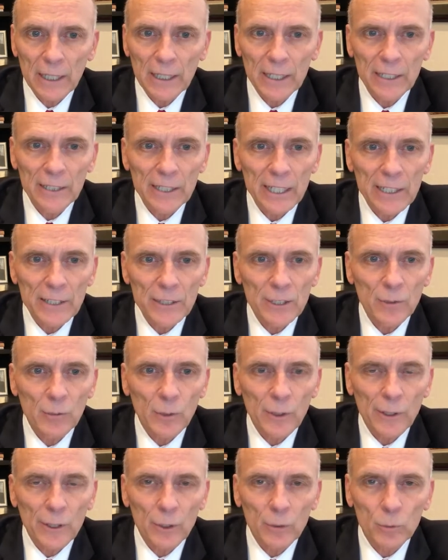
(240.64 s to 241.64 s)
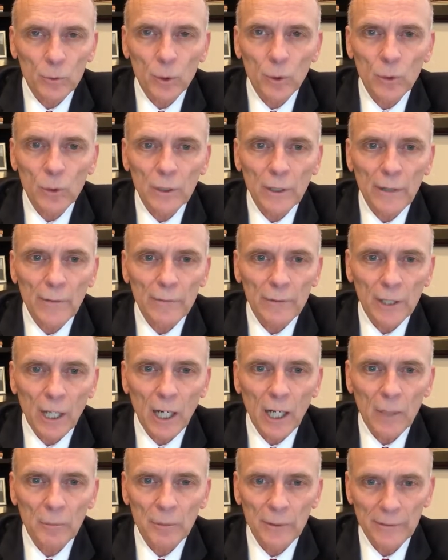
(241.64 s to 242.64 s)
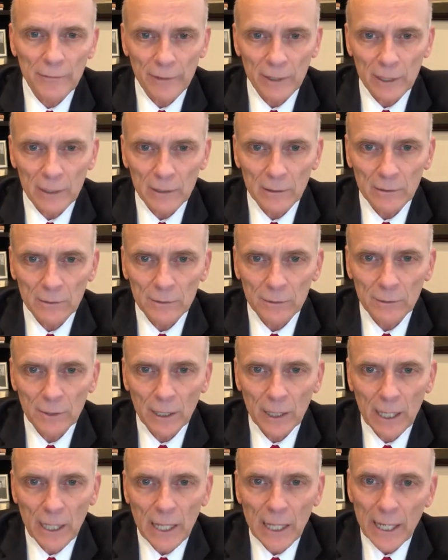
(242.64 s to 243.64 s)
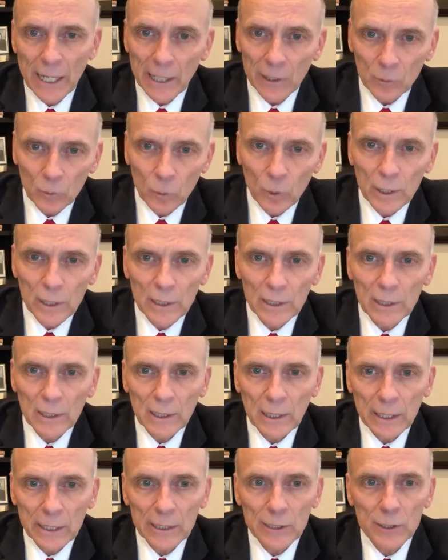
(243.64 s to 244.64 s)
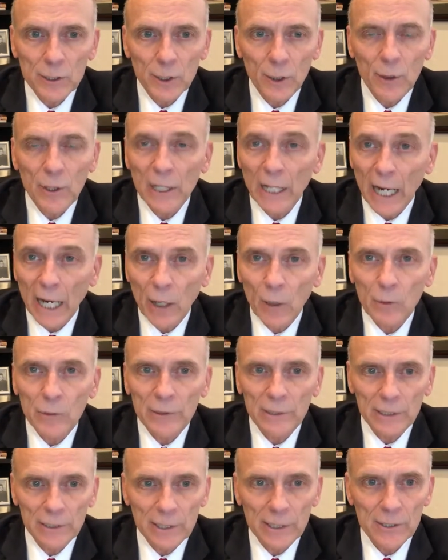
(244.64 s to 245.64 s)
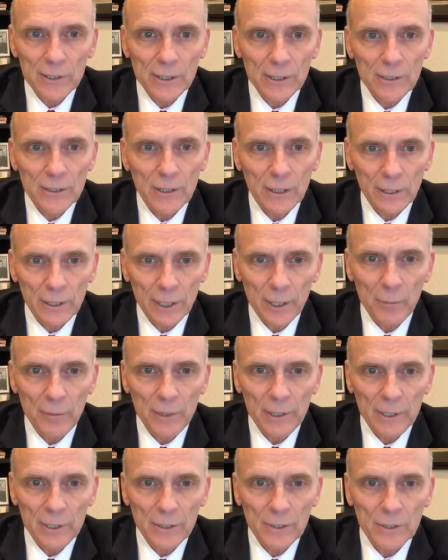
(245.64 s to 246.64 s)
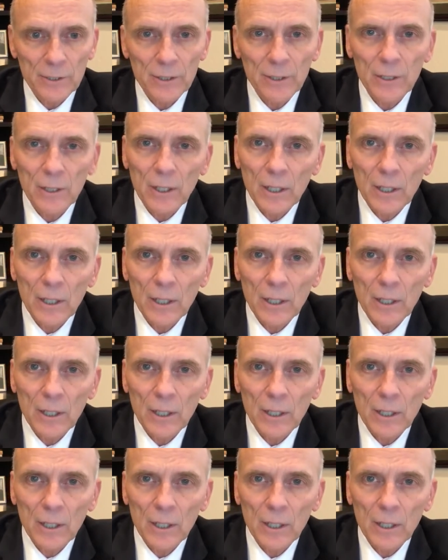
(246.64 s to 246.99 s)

in a nation where the rule of law prevails, and we can enjoy our religious liberties.